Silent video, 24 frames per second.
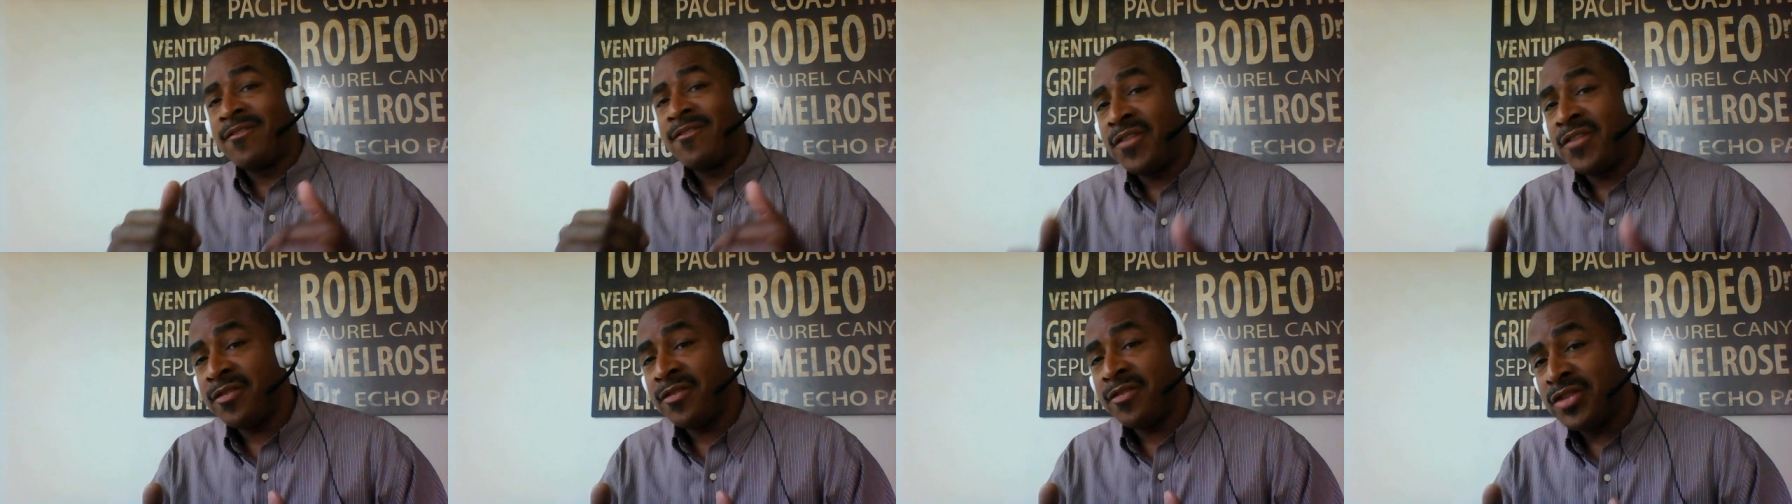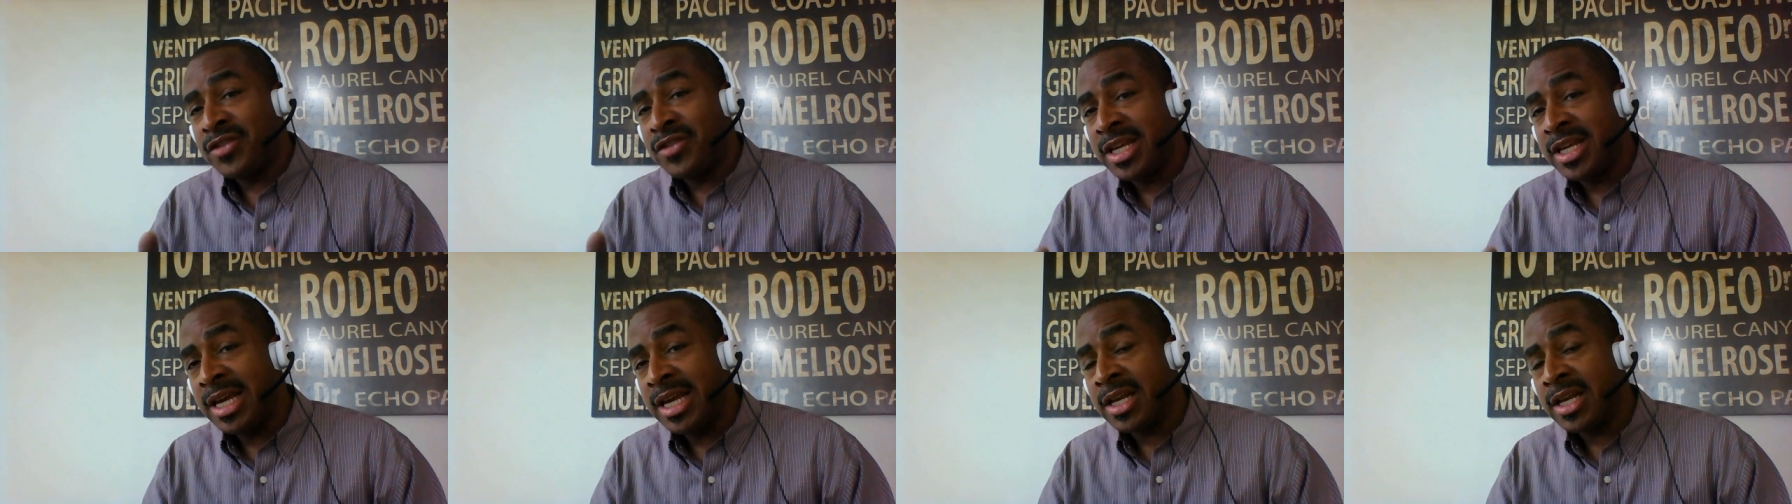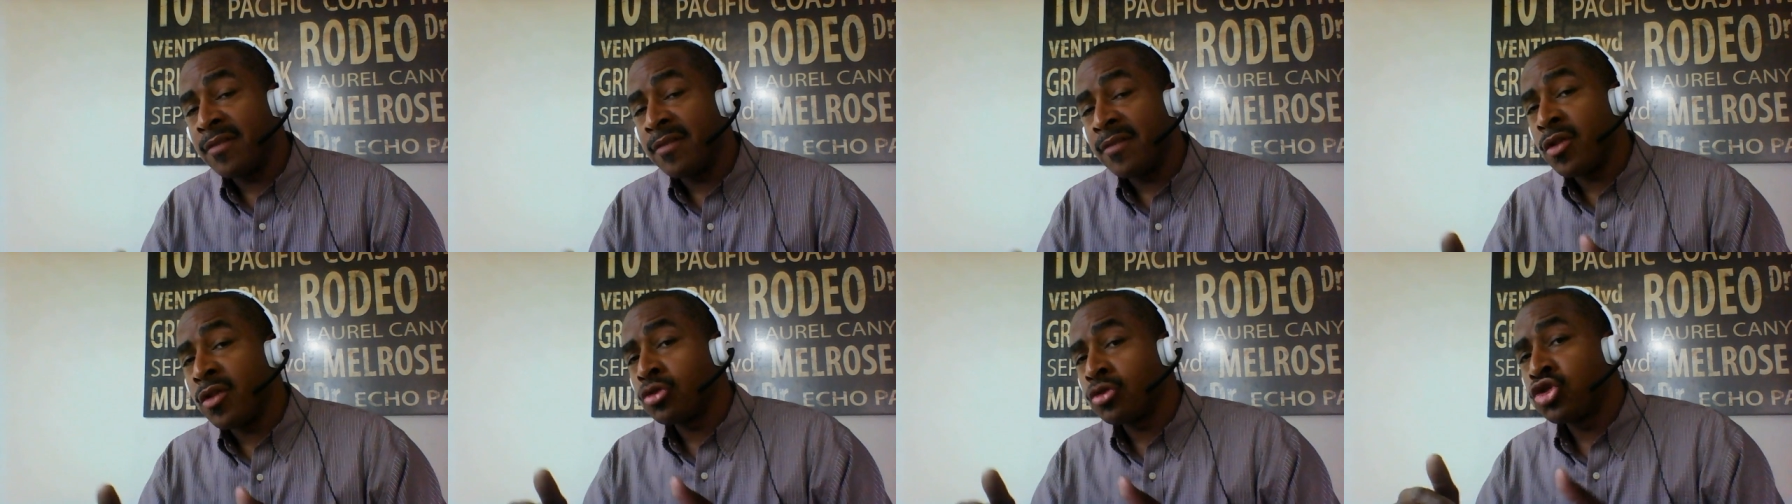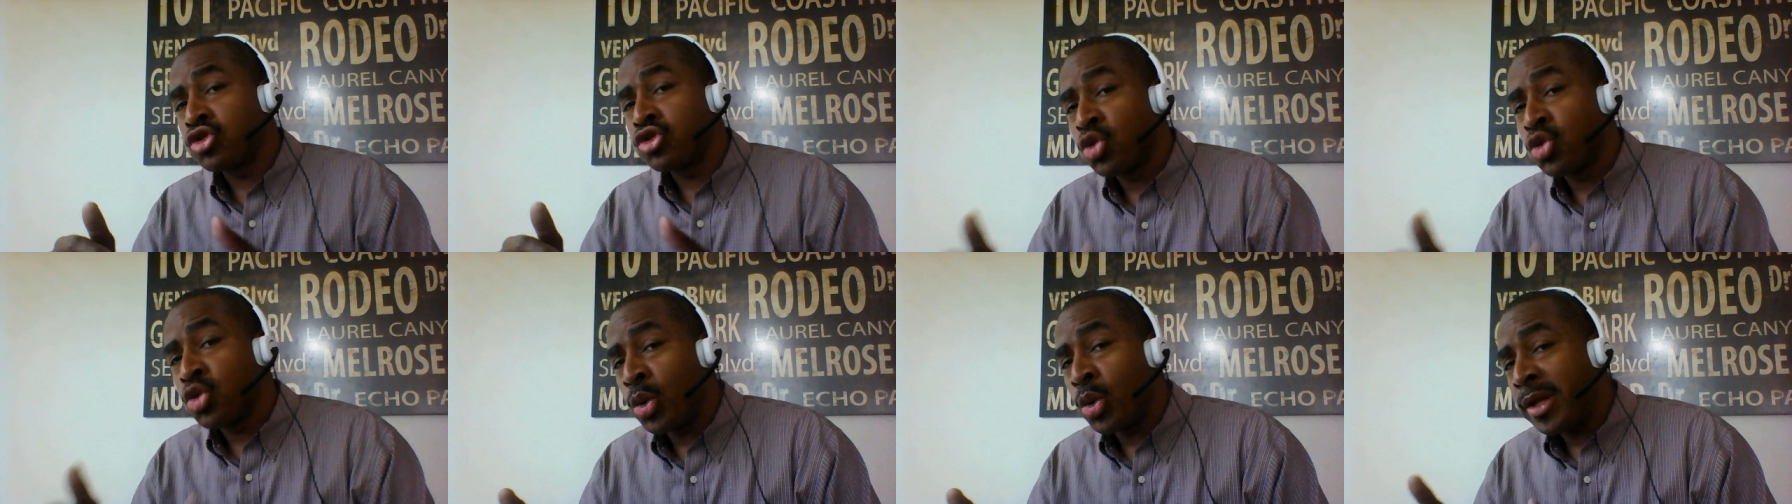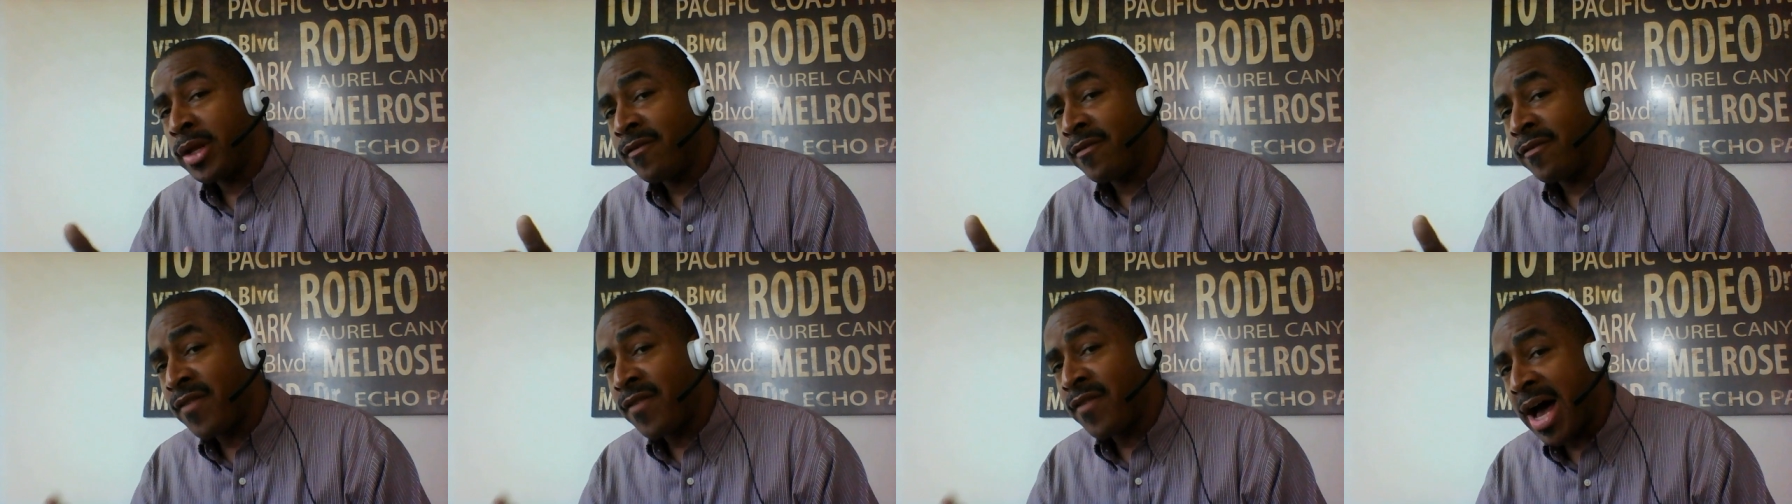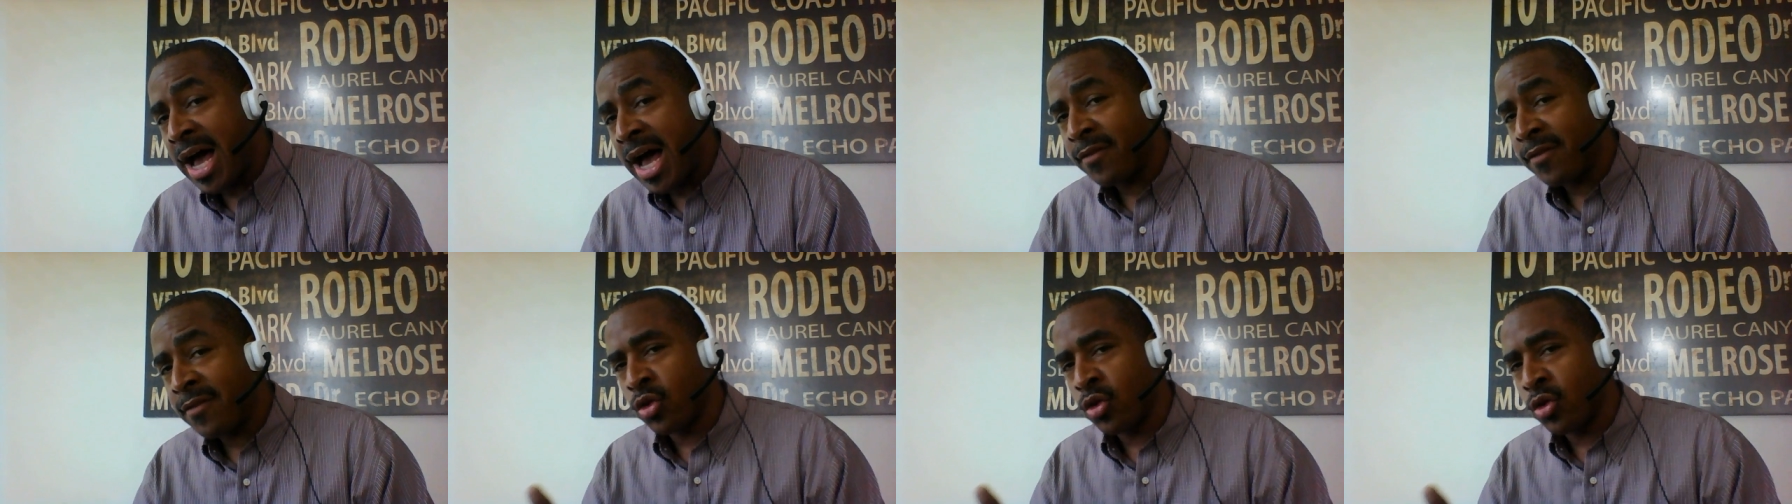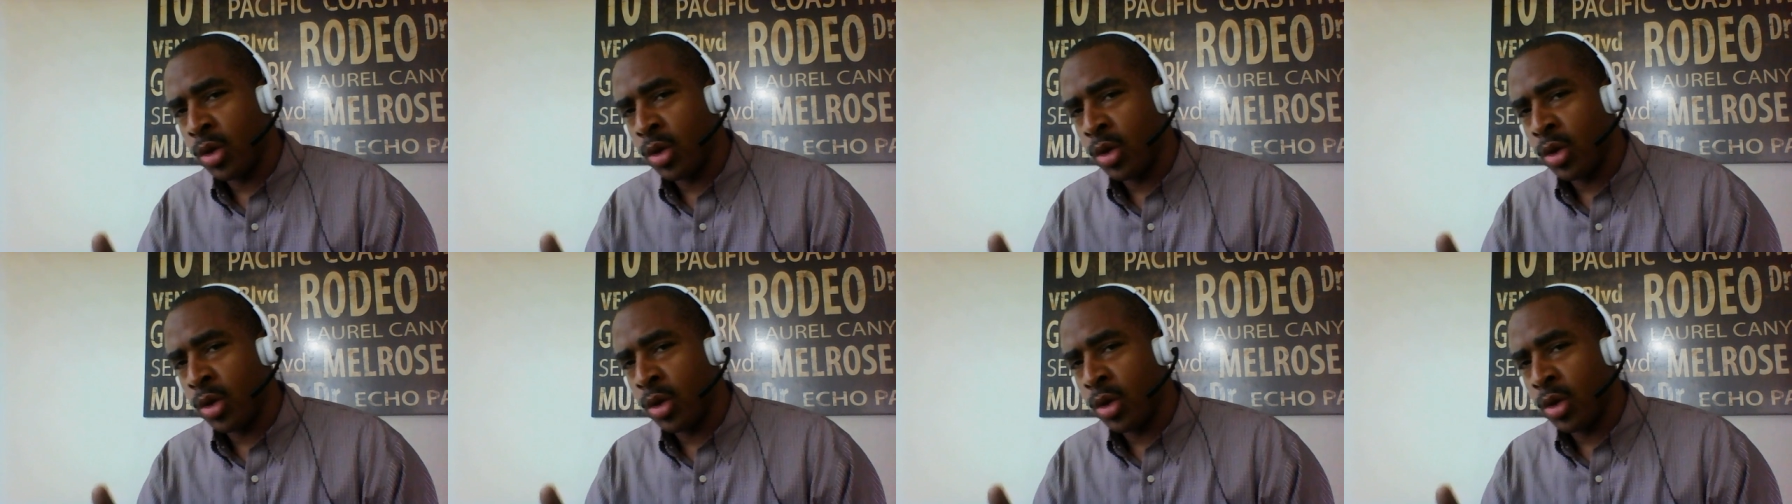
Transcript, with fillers: 15 of those 25